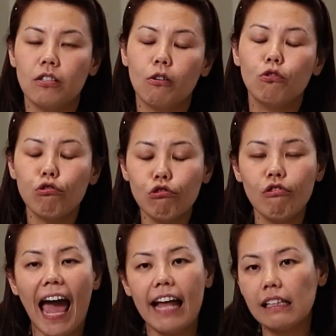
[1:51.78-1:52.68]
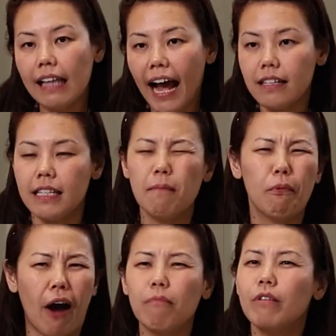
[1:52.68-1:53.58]
so through analyzing
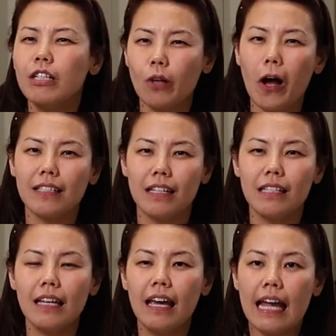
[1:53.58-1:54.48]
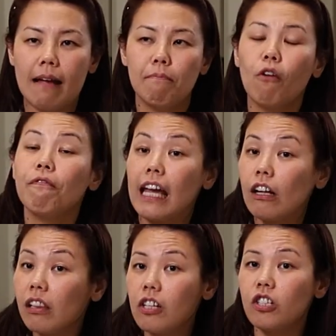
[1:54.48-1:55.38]
primary sources in both
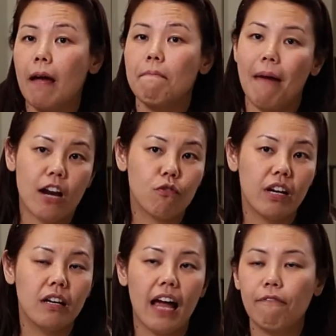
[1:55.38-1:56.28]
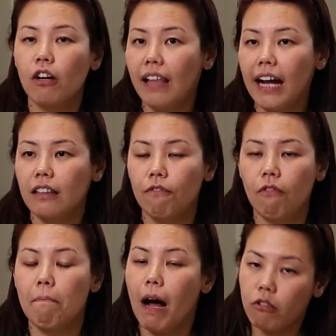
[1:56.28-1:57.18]
English and Mandarin that I've collected
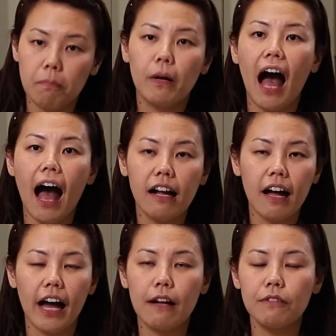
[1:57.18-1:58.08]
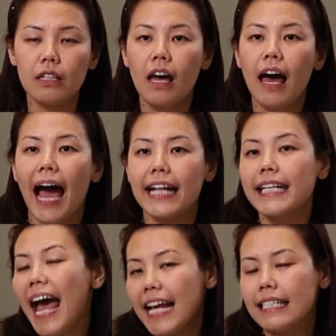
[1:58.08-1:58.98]
from multiple archives, I
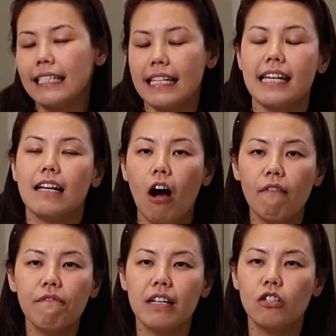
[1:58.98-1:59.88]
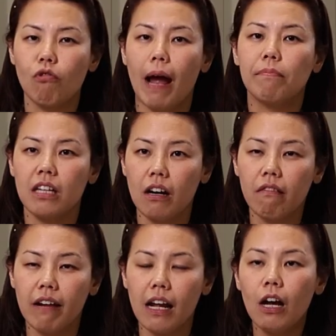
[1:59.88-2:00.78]
test the confidence trap
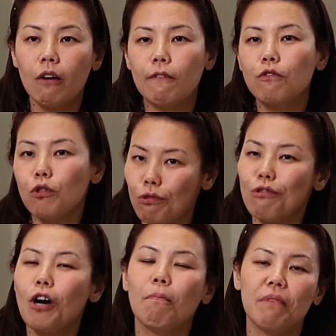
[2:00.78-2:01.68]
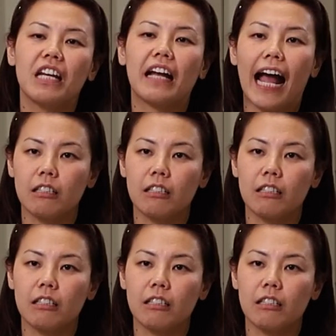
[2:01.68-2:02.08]
theory with two competing